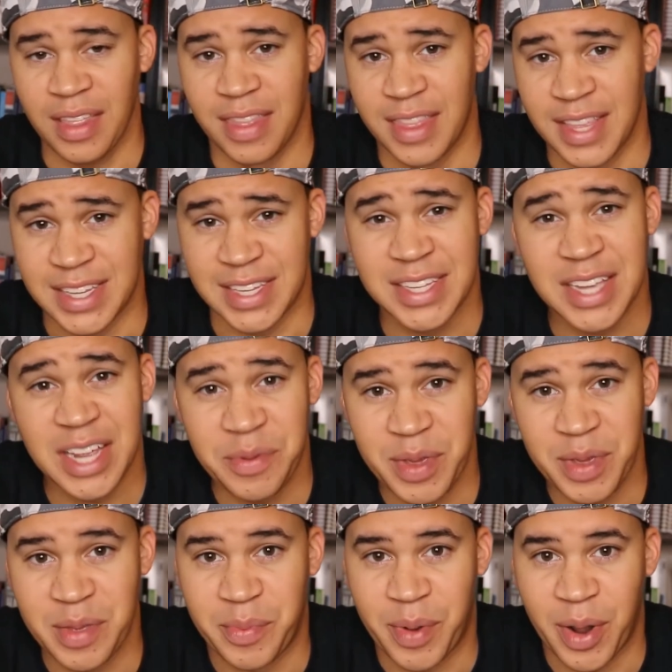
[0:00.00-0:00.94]
This is going to
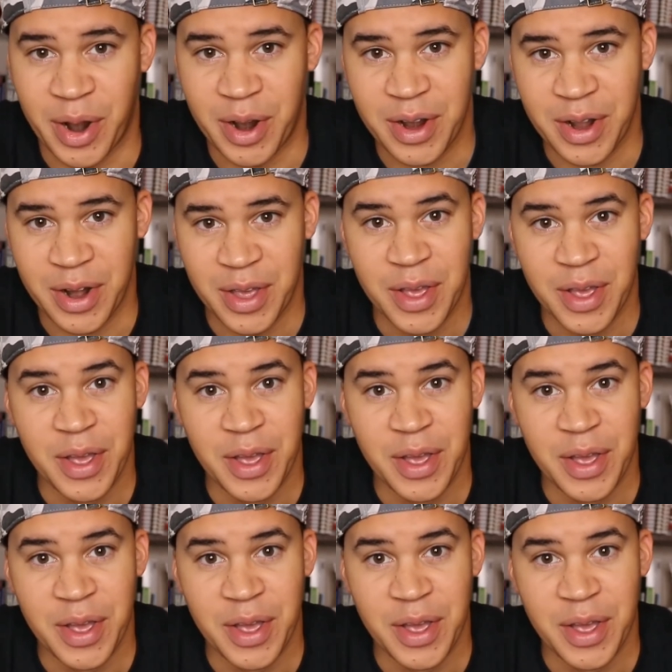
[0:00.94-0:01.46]
be the part